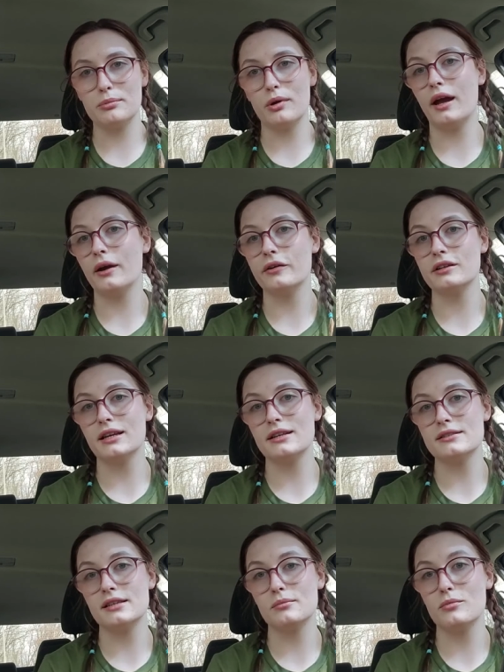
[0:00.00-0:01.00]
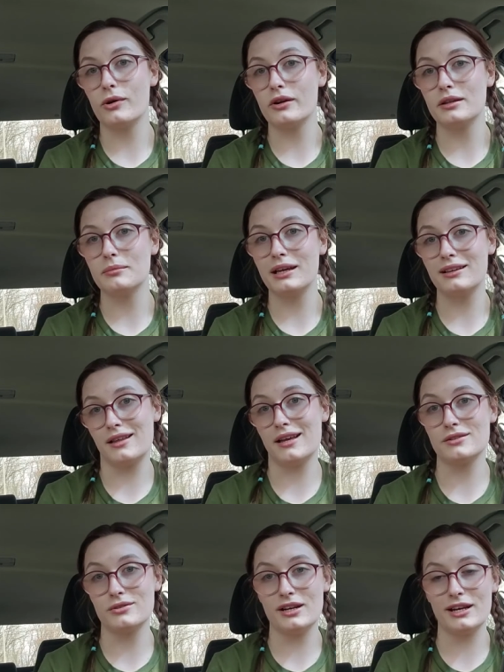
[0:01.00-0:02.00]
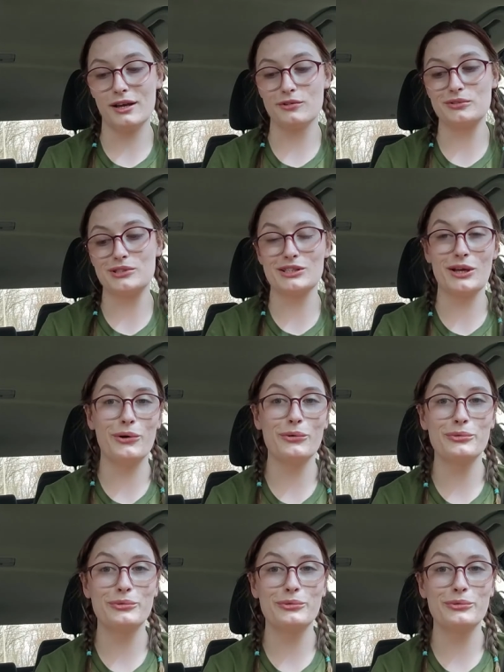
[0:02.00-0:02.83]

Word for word: prioritizing more than my class right now. So